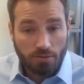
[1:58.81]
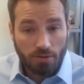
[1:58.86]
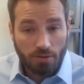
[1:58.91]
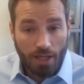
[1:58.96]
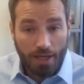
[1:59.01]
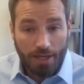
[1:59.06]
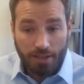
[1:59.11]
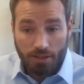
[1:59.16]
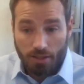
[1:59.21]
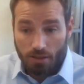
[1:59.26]

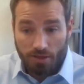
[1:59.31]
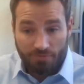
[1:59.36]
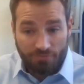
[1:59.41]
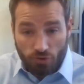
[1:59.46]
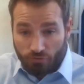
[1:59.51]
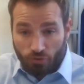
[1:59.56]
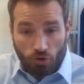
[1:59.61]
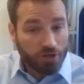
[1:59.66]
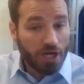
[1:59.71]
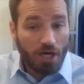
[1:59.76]
Like if
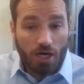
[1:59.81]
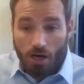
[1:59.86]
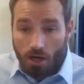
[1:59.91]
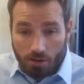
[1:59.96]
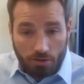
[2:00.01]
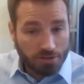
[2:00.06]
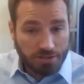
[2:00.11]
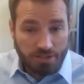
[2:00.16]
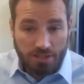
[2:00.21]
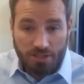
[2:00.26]
you've only got
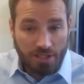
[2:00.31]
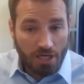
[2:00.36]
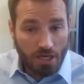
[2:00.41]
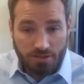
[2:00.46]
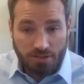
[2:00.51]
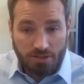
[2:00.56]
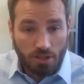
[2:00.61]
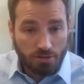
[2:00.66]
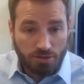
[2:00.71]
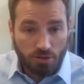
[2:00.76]

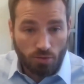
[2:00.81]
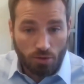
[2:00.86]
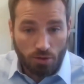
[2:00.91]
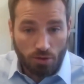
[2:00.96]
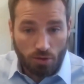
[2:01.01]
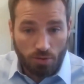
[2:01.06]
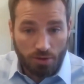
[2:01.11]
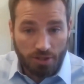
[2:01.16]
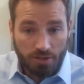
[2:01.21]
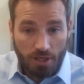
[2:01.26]
$110,000 to
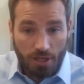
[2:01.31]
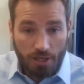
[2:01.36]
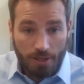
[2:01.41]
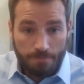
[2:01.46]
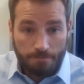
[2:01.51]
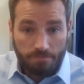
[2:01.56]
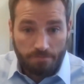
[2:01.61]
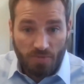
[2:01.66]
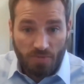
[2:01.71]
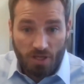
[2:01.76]
work with,
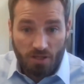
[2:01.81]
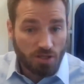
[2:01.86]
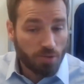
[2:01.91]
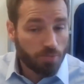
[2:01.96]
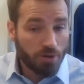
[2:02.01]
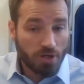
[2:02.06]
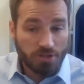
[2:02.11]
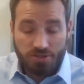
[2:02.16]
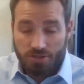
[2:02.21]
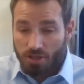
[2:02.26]
the
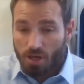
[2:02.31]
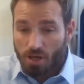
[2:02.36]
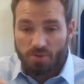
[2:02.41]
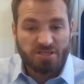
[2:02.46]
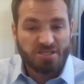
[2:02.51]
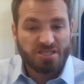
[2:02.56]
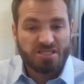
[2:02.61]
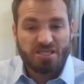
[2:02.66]
appraisal can come in